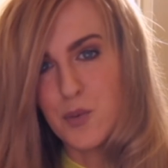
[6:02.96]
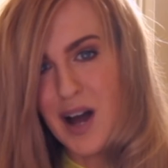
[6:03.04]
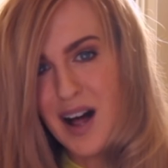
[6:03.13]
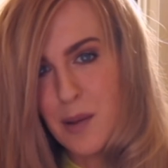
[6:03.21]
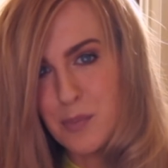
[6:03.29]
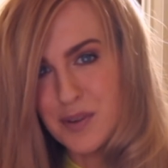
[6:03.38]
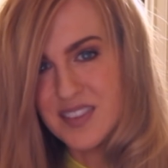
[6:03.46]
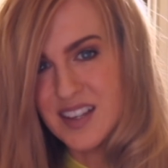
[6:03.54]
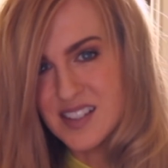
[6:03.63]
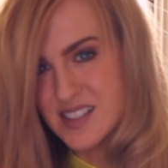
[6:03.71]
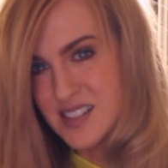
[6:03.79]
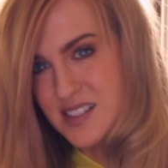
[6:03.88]
well, but
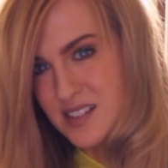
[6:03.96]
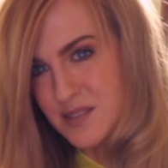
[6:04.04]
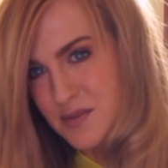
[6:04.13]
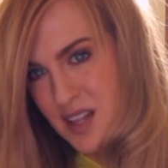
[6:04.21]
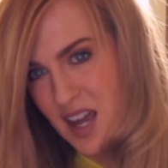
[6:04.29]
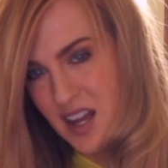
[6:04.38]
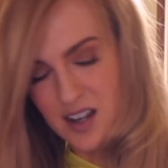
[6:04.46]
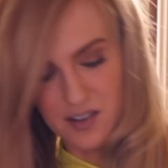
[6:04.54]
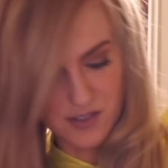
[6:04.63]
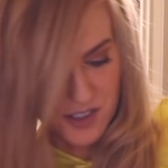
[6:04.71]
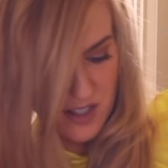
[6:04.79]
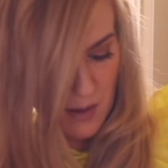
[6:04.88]
this thing
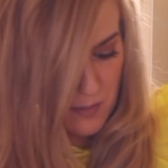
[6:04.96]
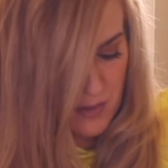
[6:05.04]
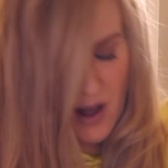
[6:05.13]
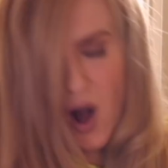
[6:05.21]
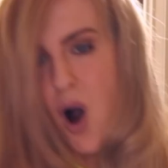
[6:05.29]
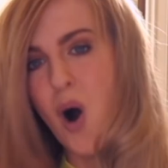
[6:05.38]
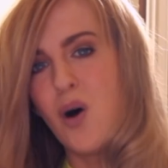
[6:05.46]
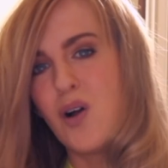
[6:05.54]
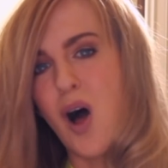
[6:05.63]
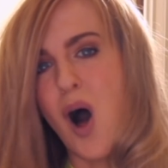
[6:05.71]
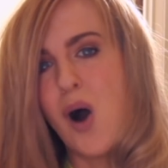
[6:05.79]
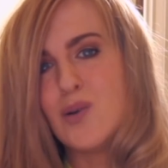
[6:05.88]
covers up a
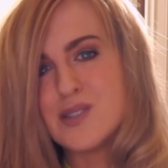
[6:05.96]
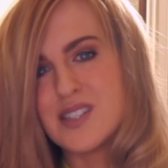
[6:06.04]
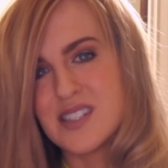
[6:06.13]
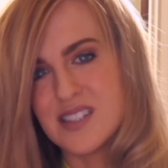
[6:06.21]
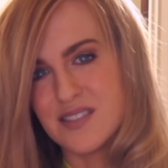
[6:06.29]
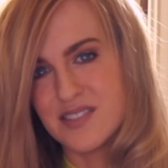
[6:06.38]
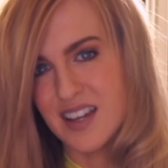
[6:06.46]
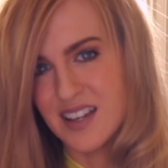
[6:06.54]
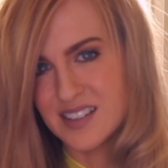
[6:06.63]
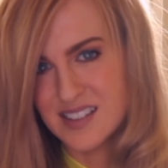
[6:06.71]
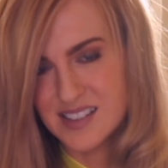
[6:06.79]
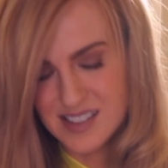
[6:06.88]
whole host of
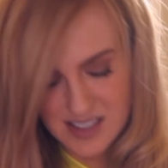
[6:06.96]
things.